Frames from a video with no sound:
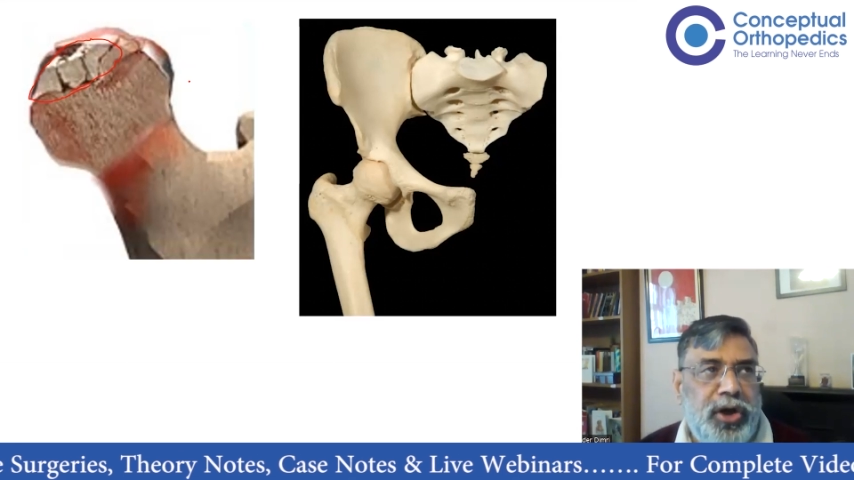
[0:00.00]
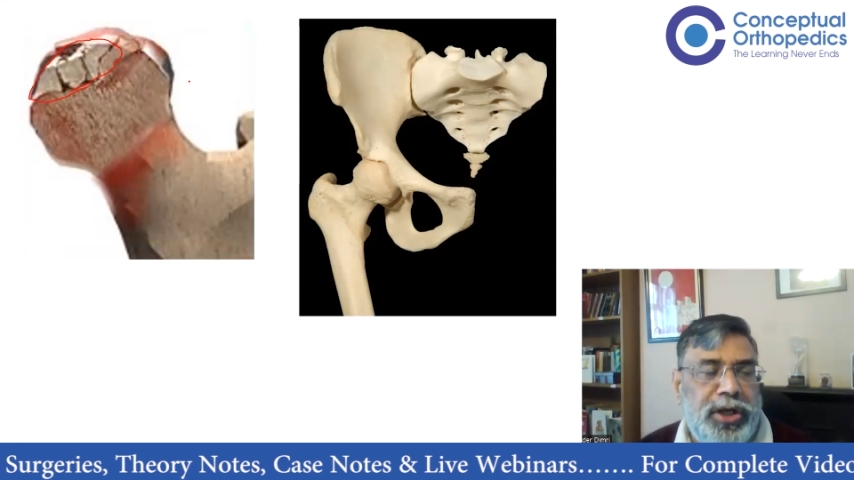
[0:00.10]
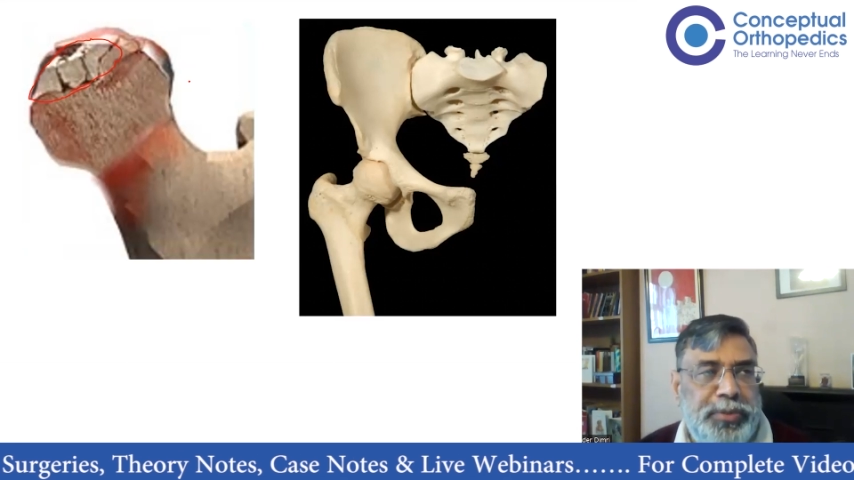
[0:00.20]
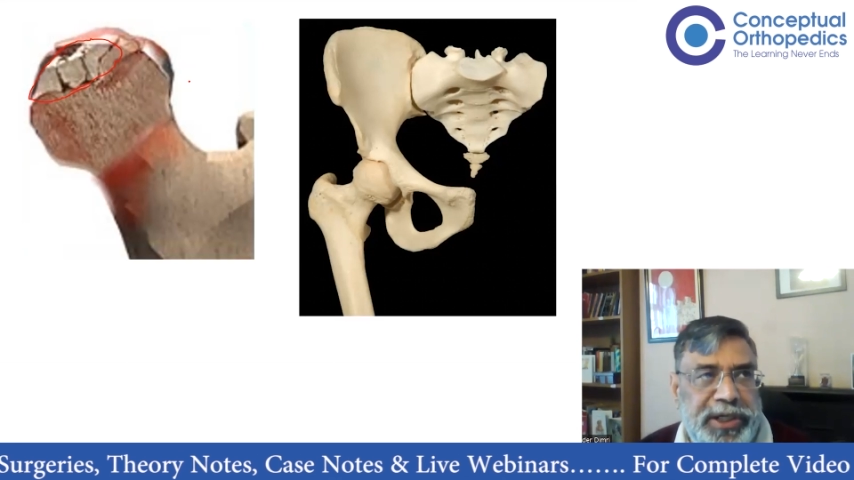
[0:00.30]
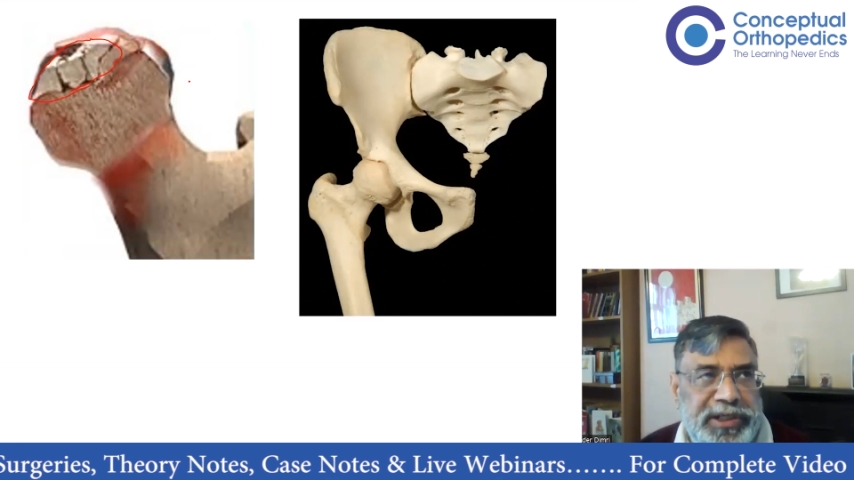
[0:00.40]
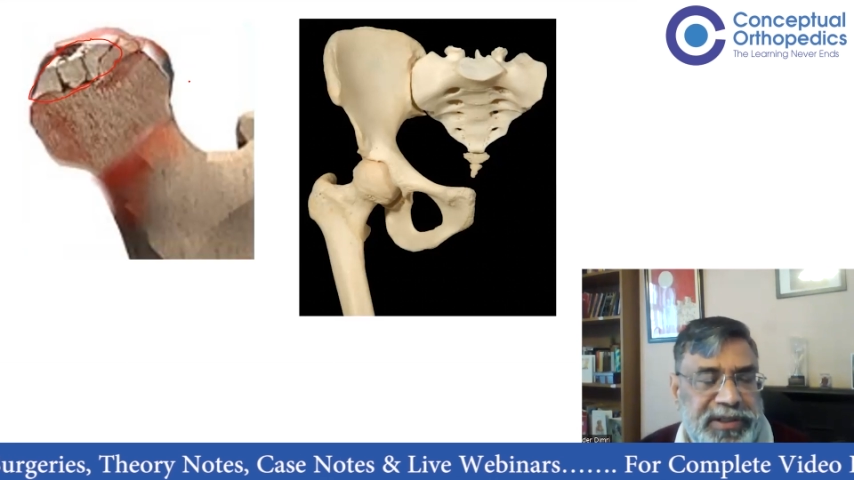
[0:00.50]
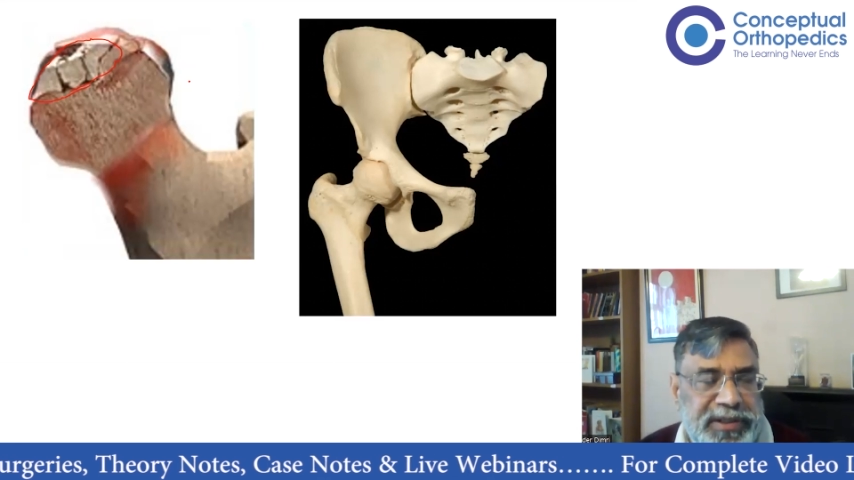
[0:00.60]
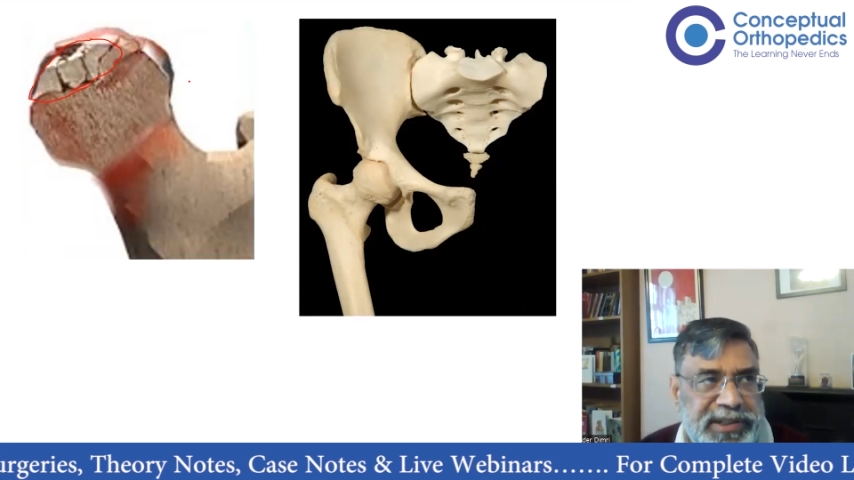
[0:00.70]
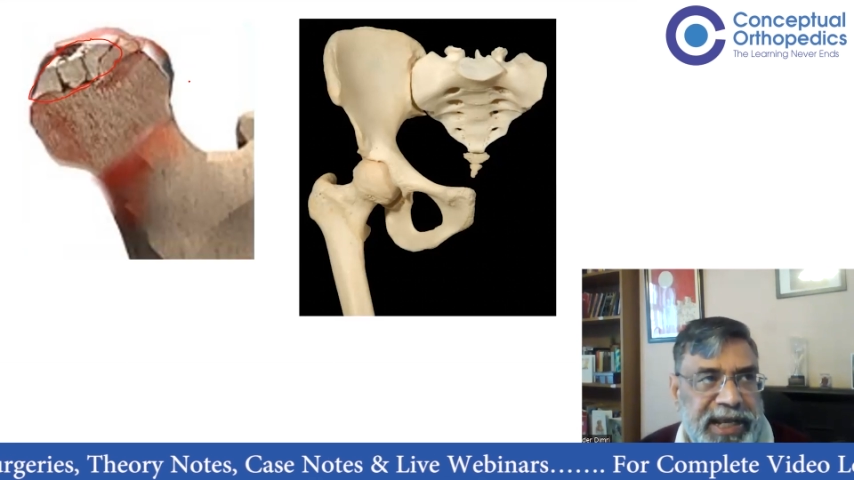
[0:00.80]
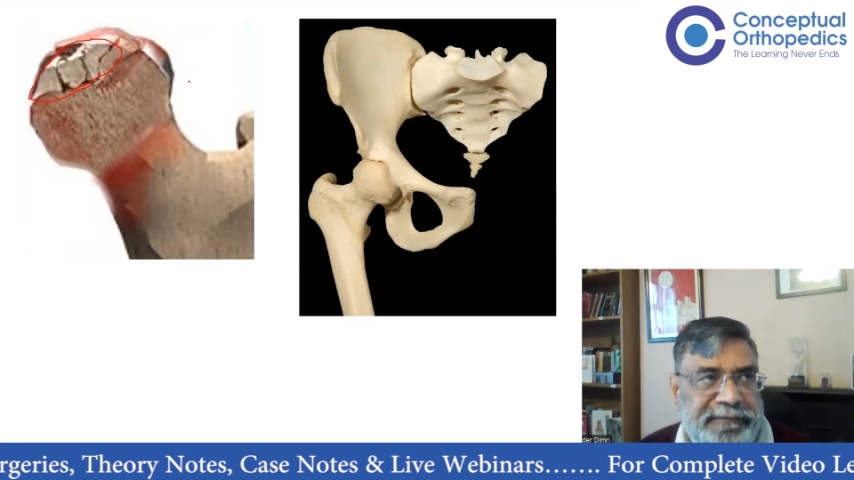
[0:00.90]
always
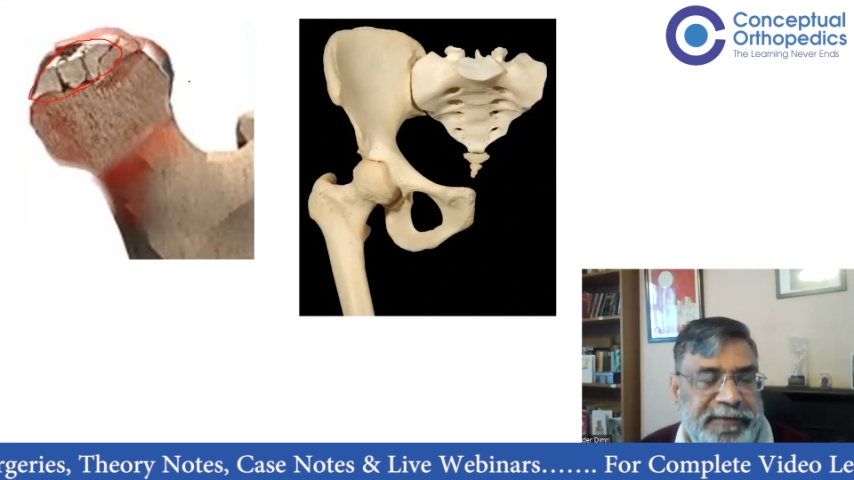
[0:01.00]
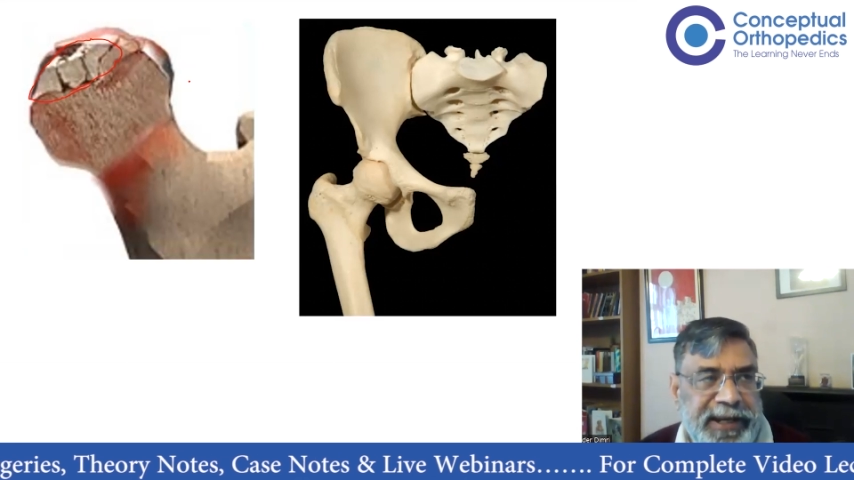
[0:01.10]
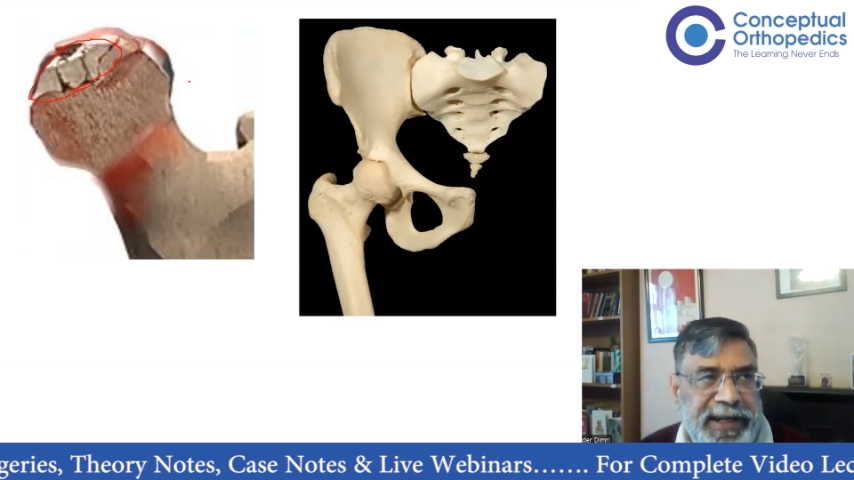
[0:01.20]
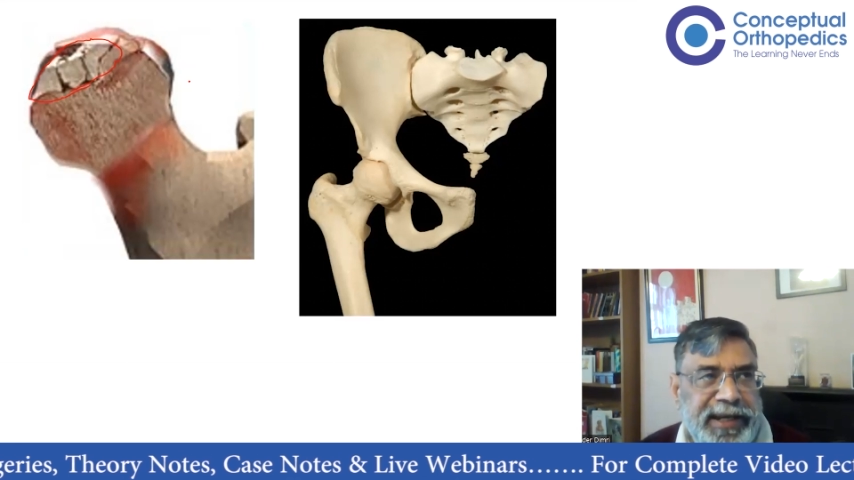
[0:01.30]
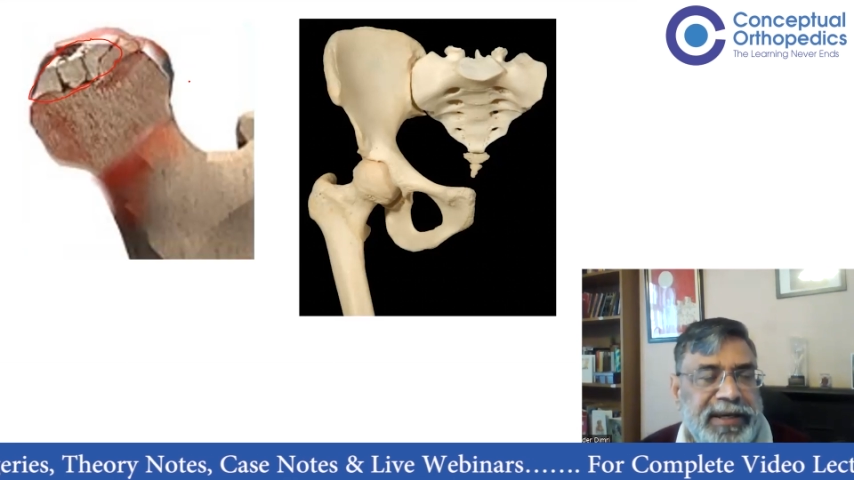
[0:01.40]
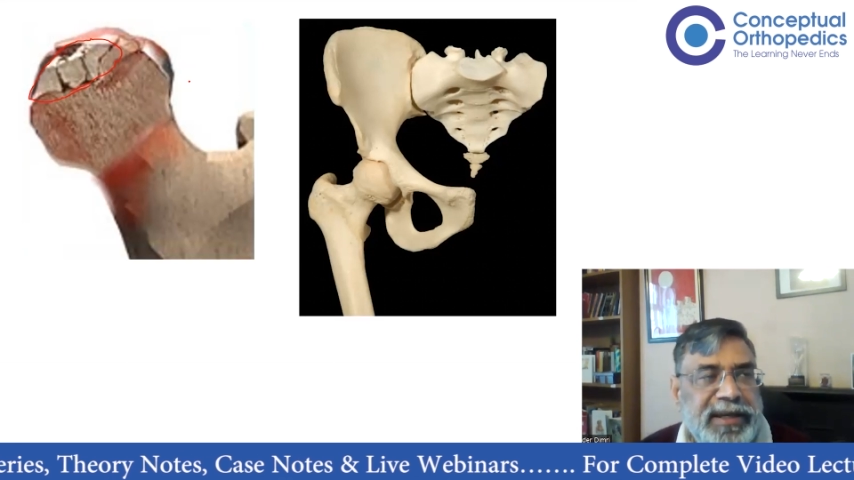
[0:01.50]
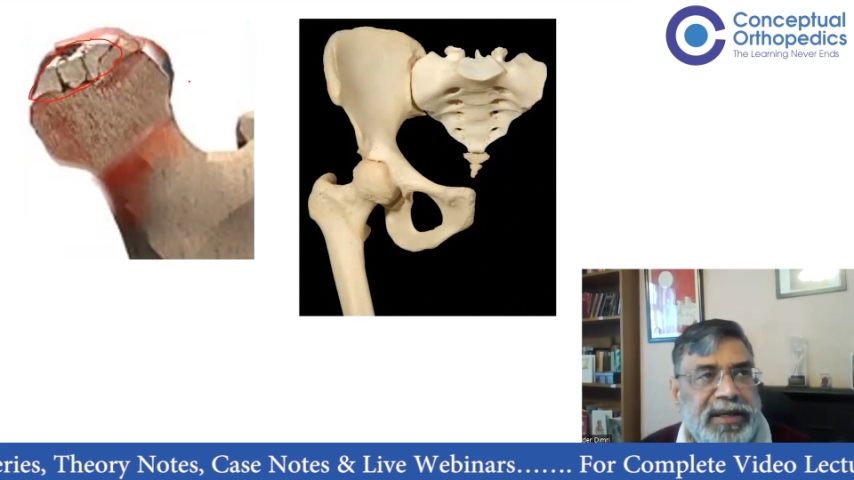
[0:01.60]
self-healing,